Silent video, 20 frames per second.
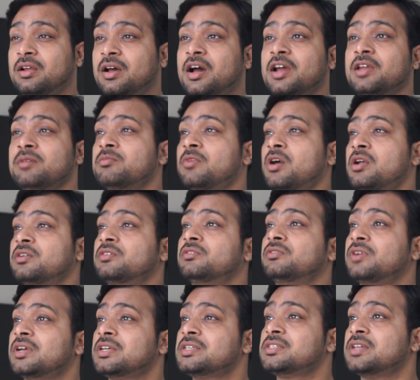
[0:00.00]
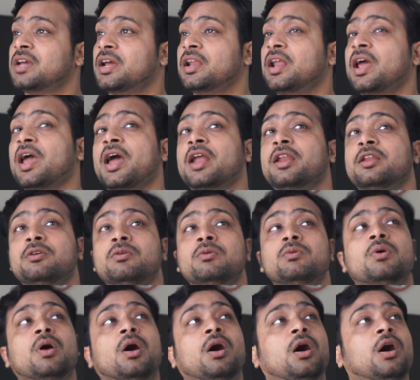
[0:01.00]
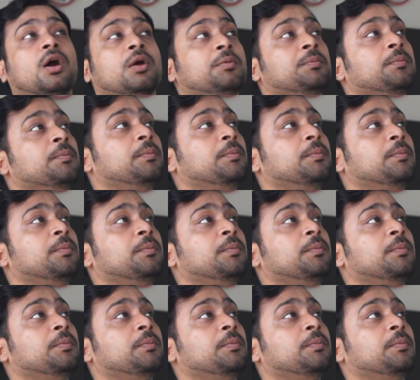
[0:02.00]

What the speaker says: I'm not interested and you are